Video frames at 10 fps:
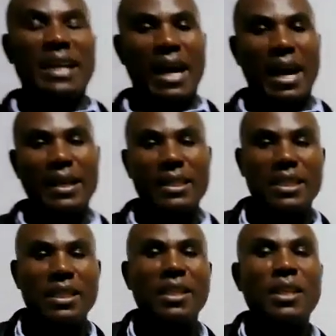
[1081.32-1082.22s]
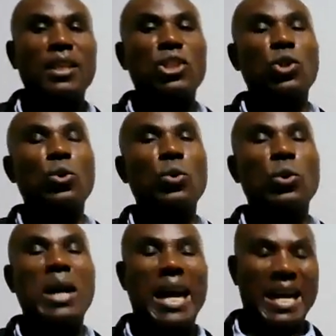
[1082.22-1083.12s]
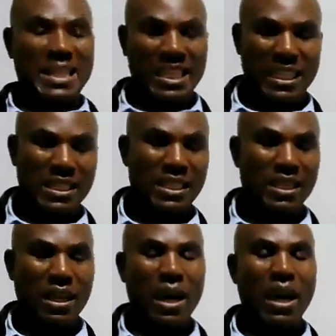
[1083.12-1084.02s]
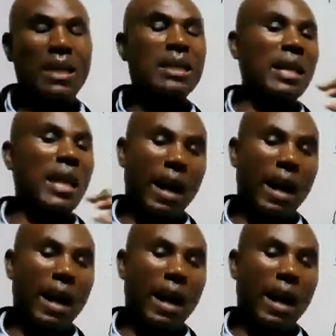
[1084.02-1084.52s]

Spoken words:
the right to assets and